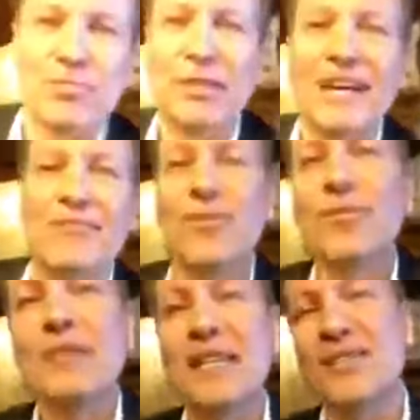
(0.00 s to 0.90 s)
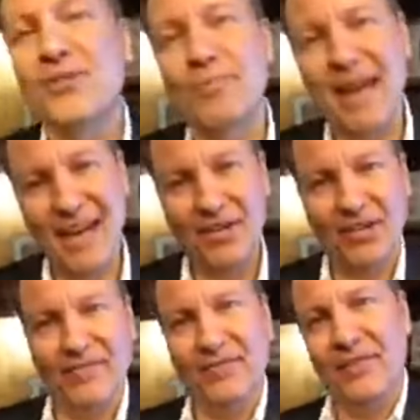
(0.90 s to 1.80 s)
platform is your
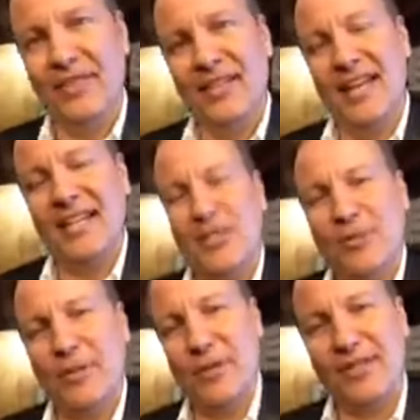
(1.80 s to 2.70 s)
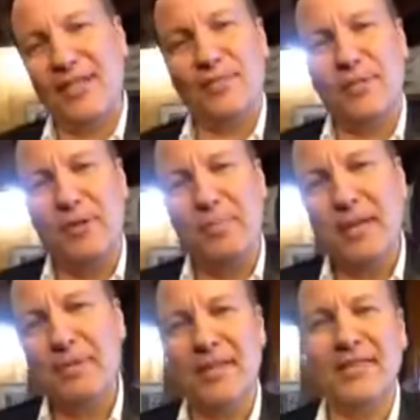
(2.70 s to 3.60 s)
passion. And that's what I wanted. It
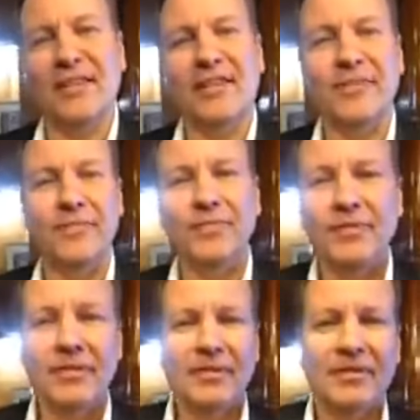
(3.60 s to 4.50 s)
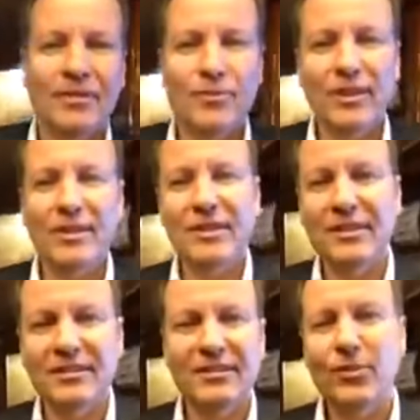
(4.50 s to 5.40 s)
made me think, what
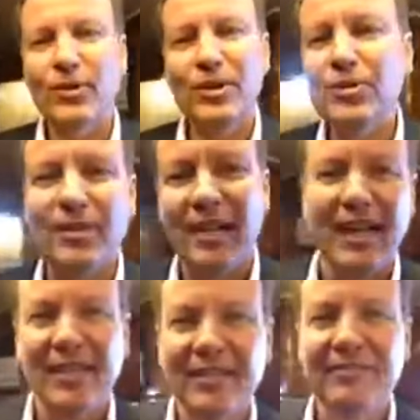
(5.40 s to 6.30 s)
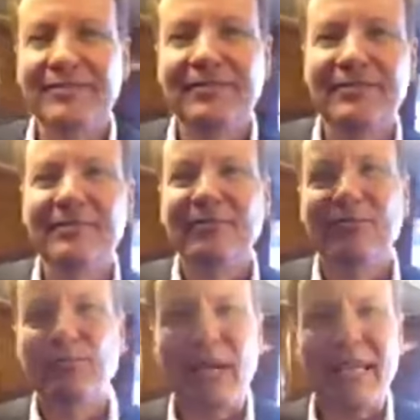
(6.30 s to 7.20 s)
are you good at?
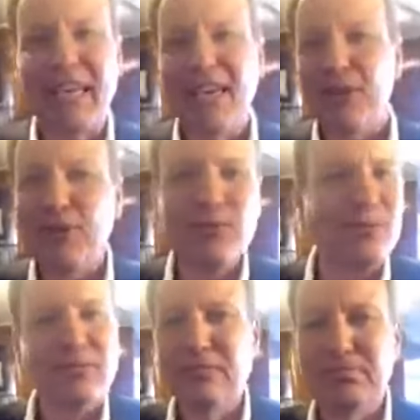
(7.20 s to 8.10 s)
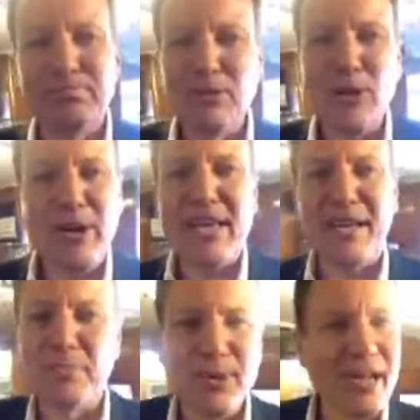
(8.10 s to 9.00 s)
Why can't you go
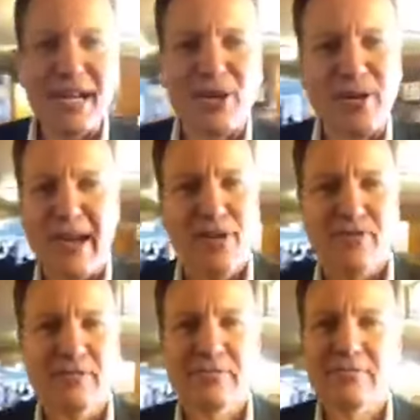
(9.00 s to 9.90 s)
ahead and put on a crown?